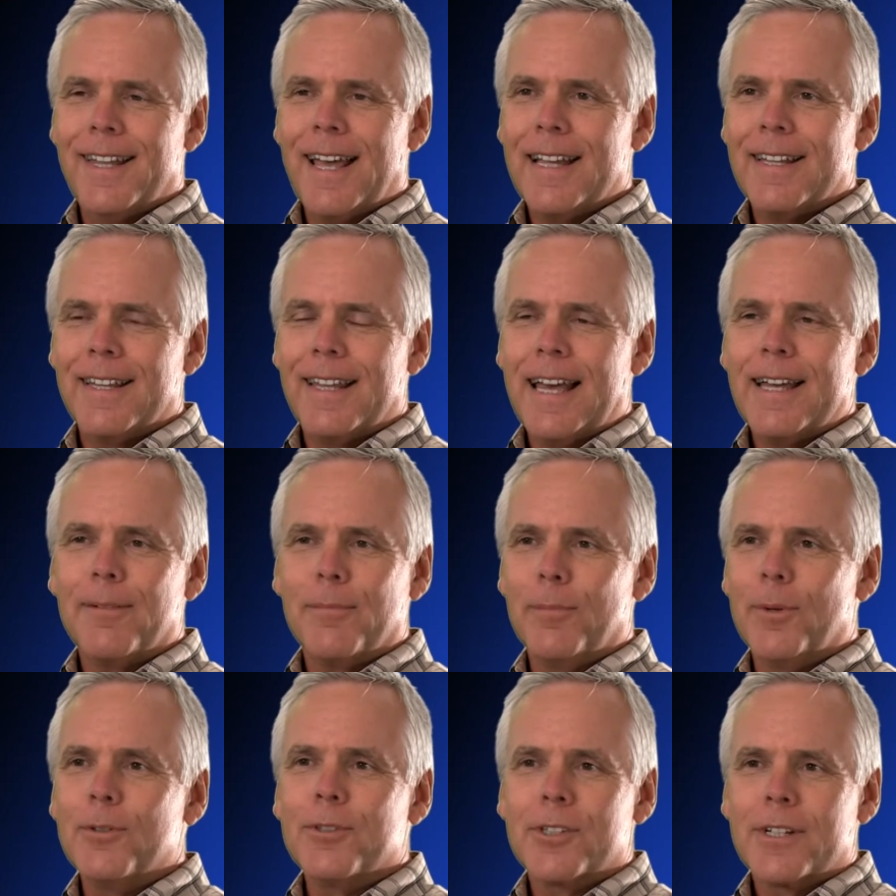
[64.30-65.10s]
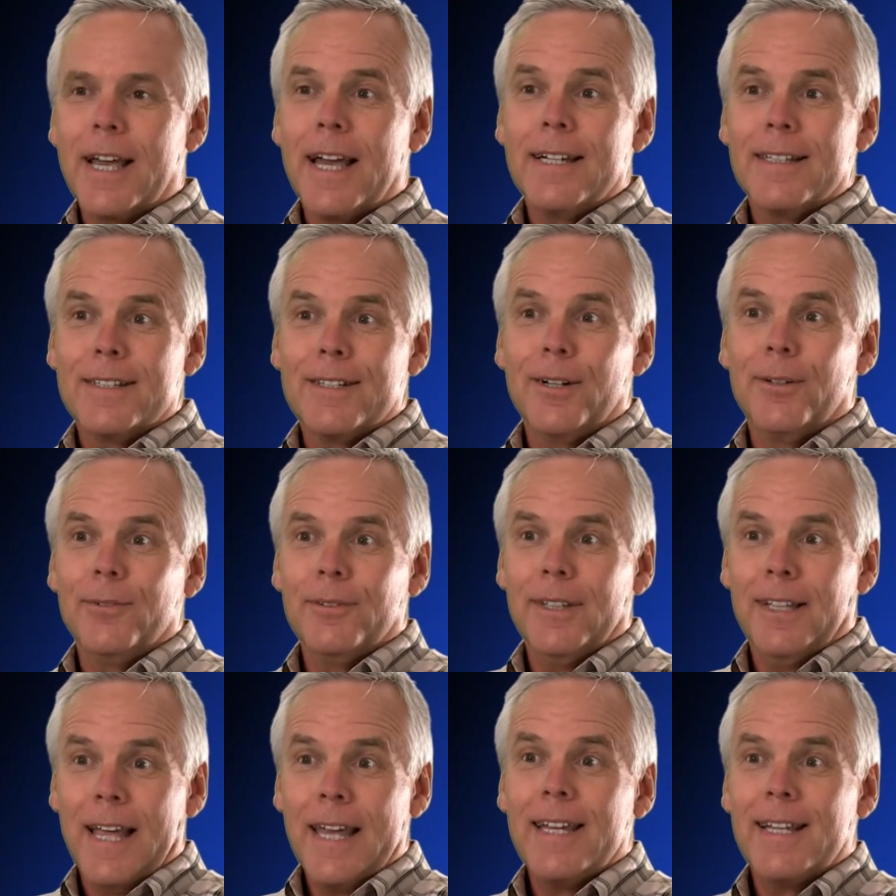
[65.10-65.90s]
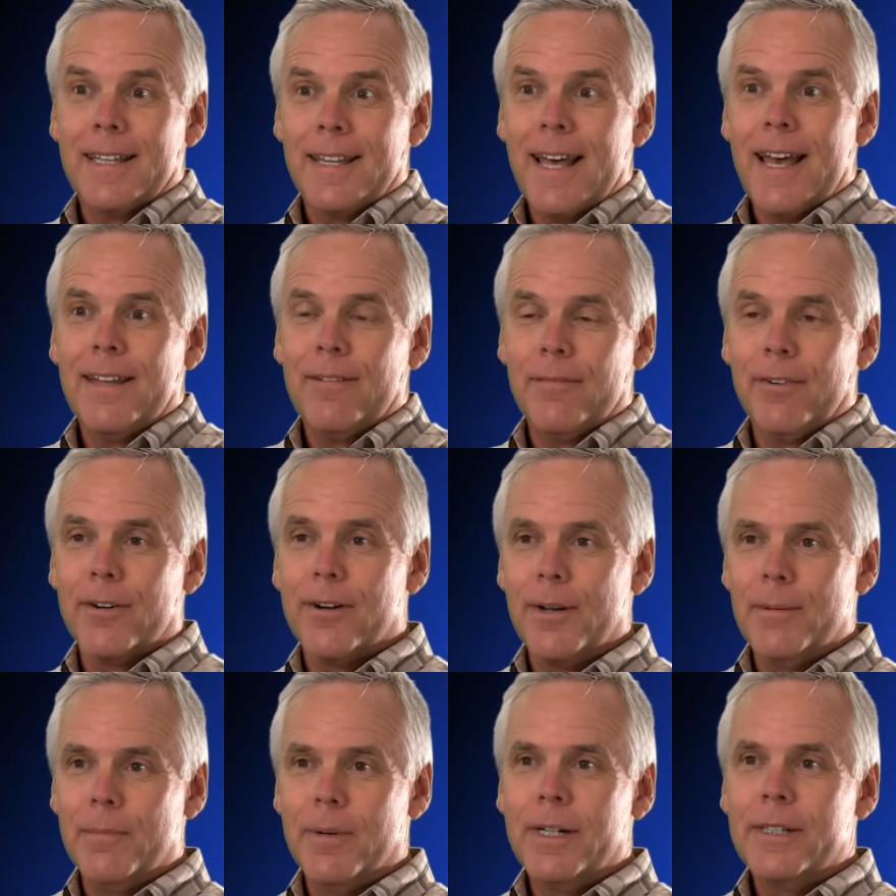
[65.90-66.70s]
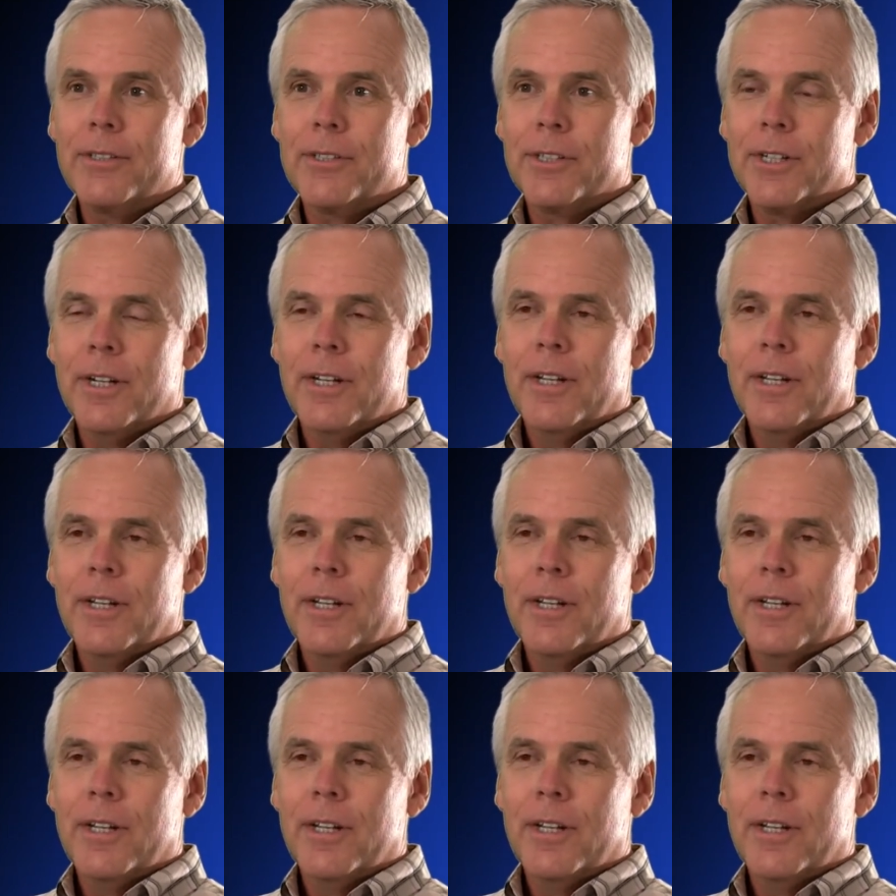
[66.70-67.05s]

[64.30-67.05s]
that most guys don't like that very much.